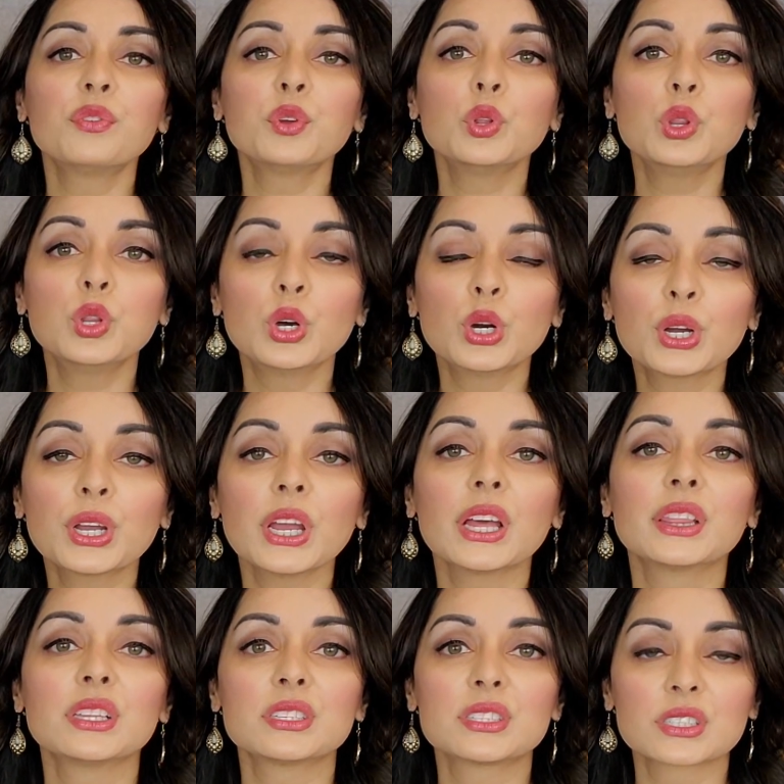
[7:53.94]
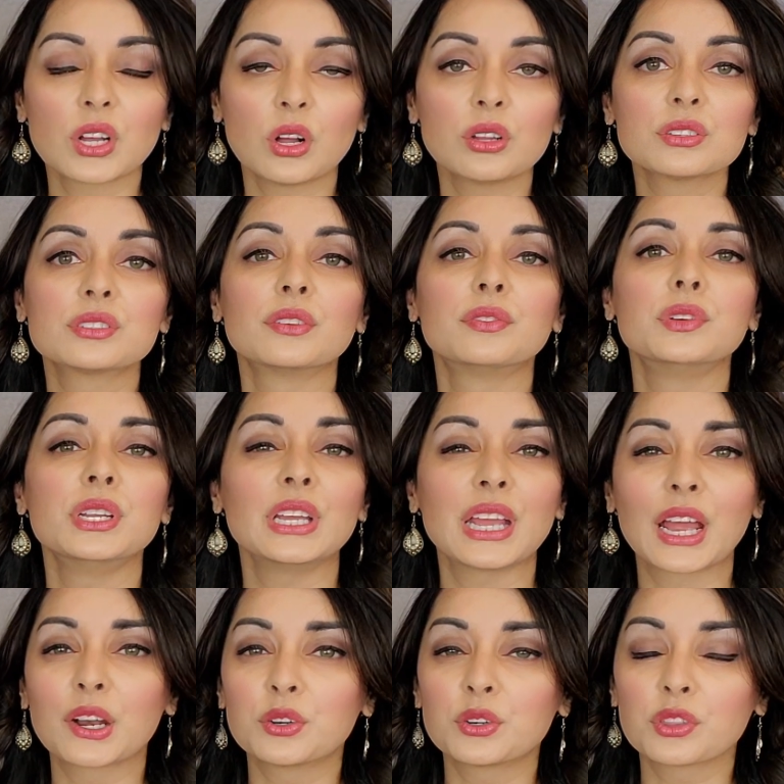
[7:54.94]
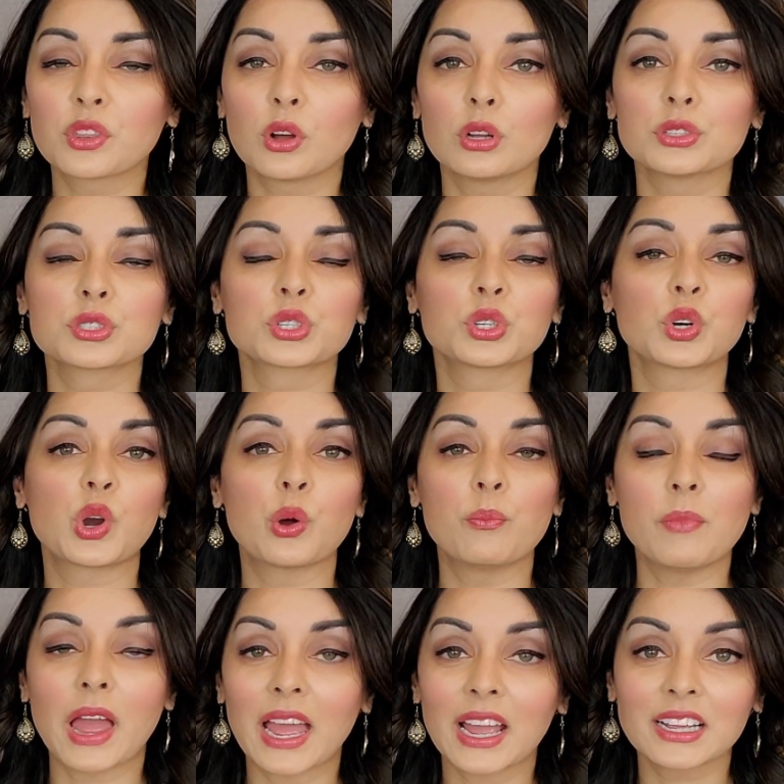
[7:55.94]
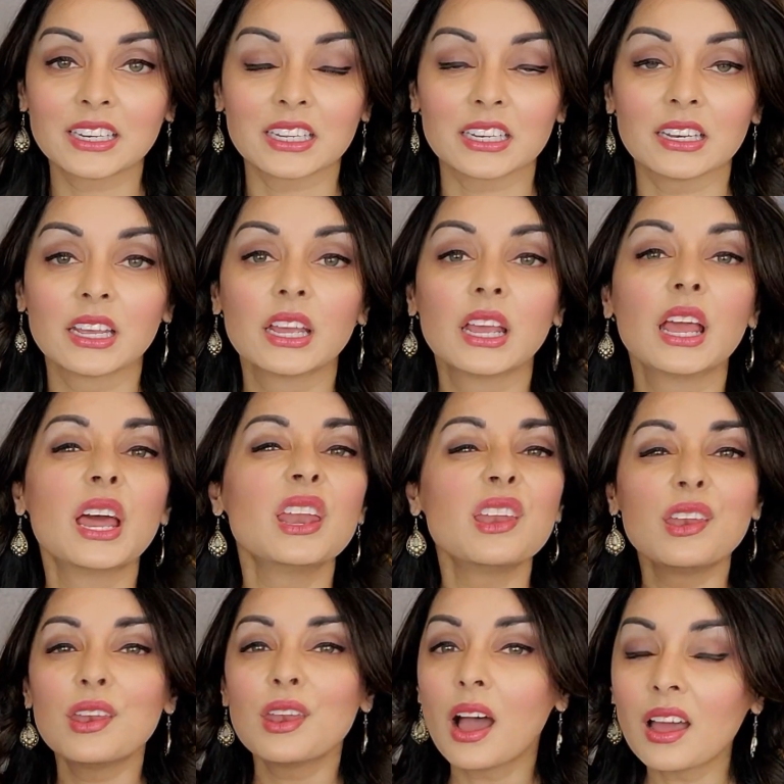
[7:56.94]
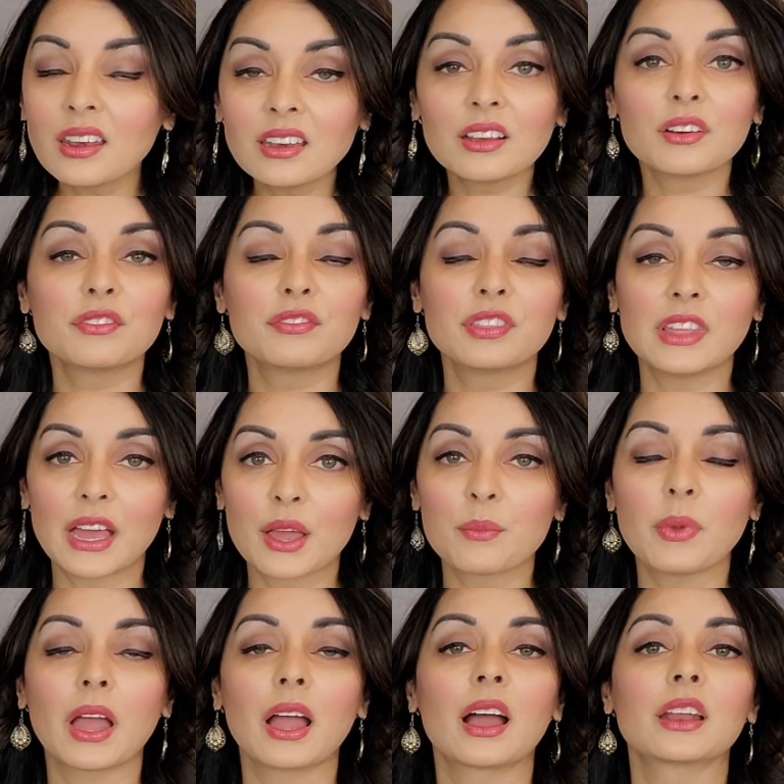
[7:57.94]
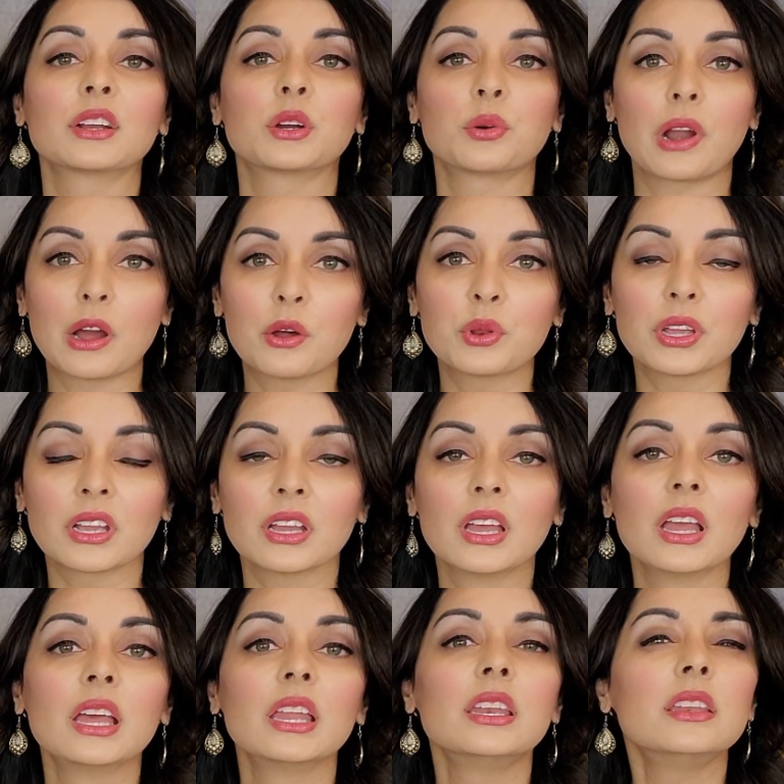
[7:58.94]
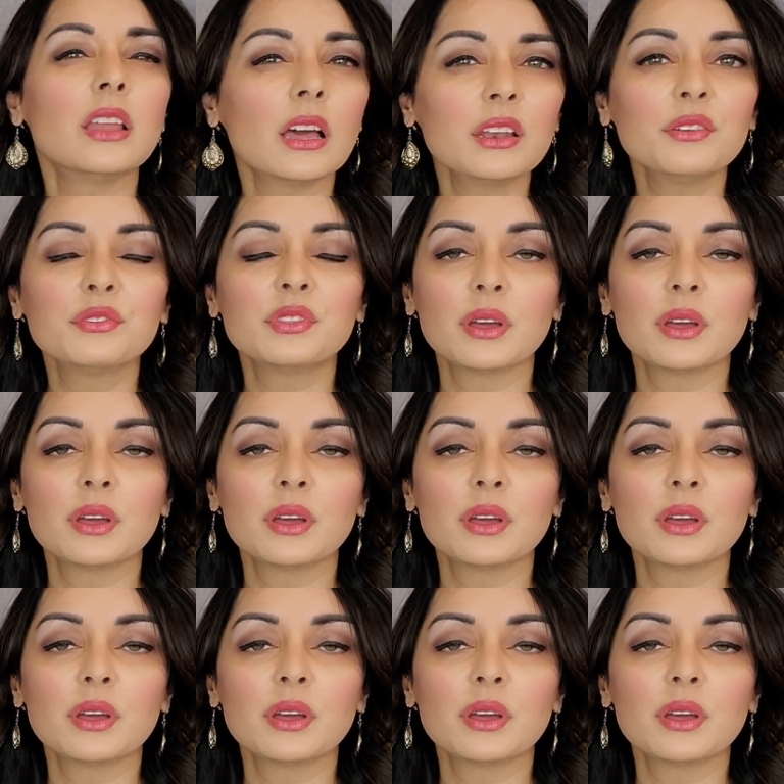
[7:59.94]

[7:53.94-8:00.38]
you look at the skulls of Neanderthals, Cro-Magnon, none of them had crowding. None of